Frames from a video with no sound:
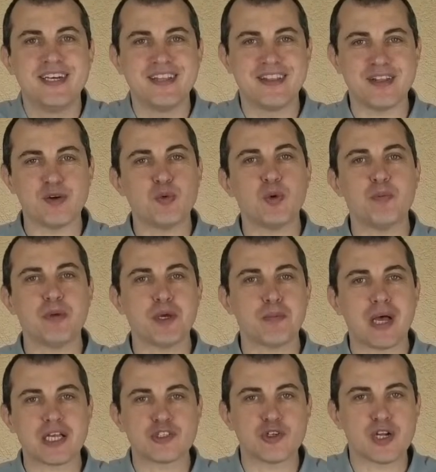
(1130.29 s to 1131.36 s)
There won't be a
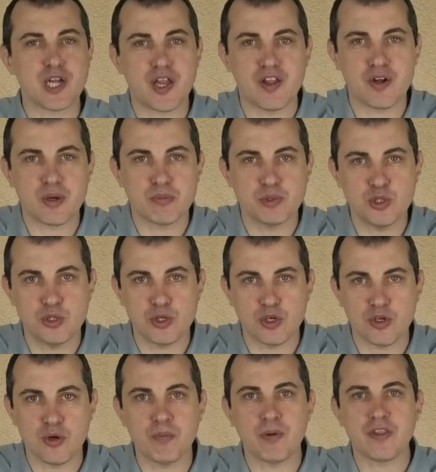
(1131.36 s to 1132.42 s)
mastering Ethereum
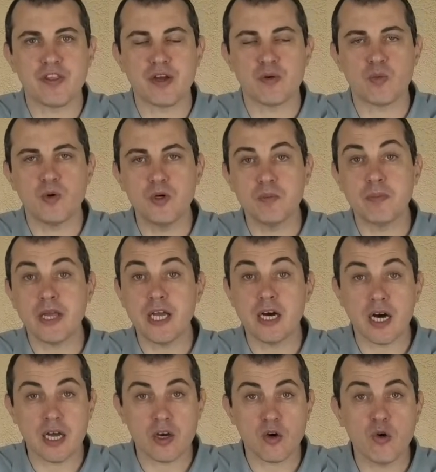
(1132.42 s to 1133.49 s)
2.0, but there will be,
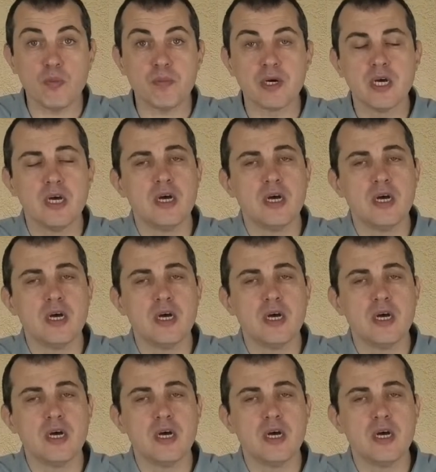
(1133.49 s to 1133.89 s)
I hope,